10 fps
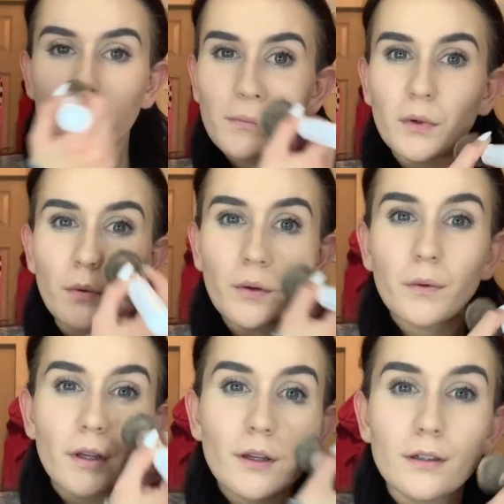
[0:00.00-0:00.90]
But one
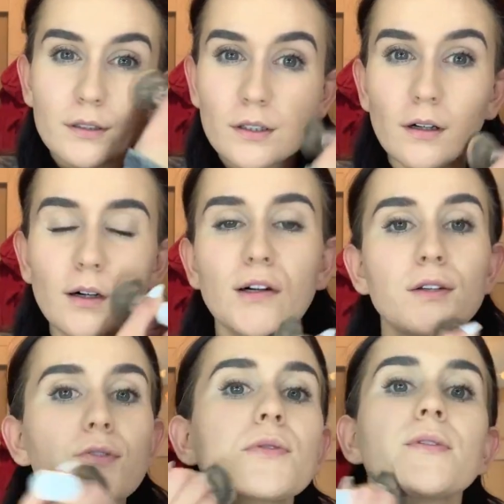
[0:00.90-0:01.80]
way to
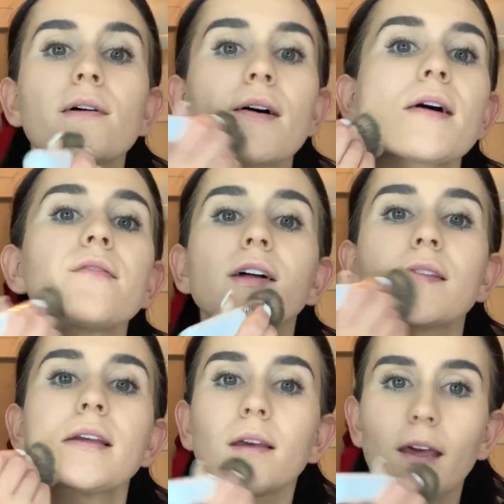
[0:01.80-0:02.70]
also not have like
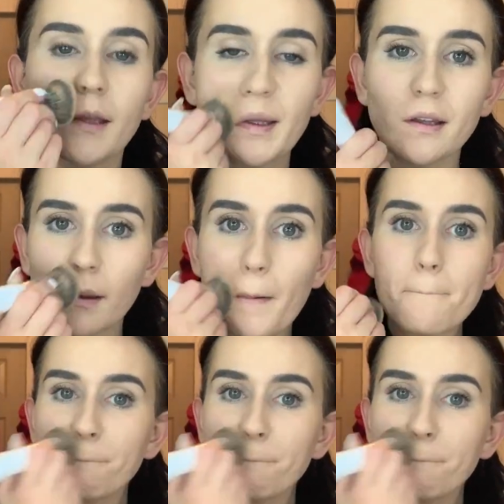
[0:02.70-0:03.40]
the cakey